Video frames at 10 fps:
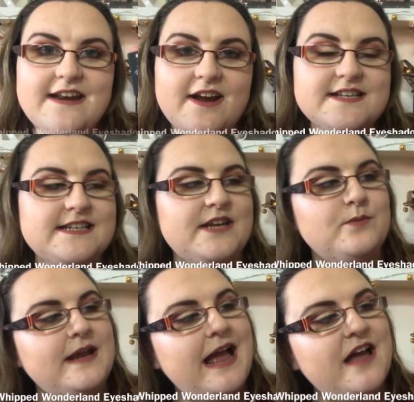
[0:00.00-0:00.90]
19
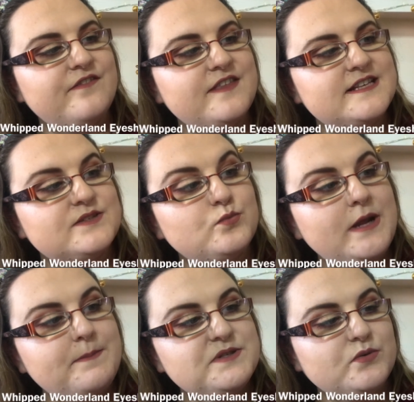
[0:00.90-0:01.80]
we have this
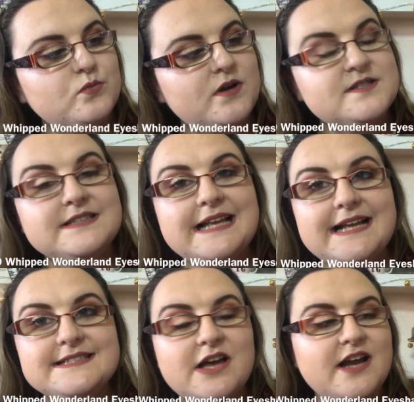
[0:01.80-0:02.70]
Whipped
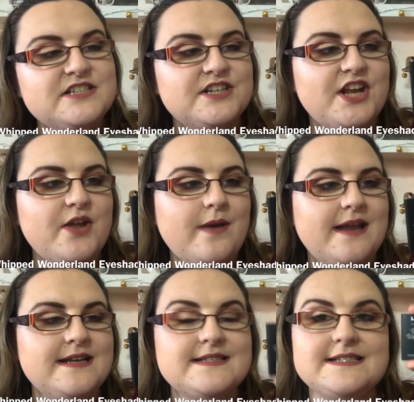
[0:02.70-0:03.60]
Wonderland eyeshadow,
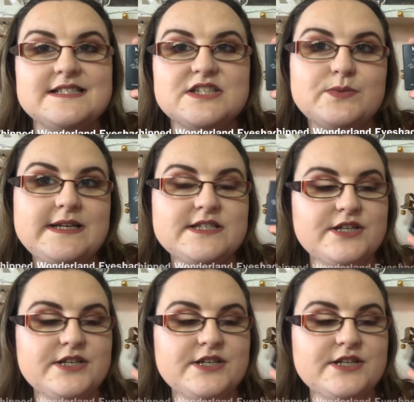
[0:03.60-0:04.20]
and it's in Sweet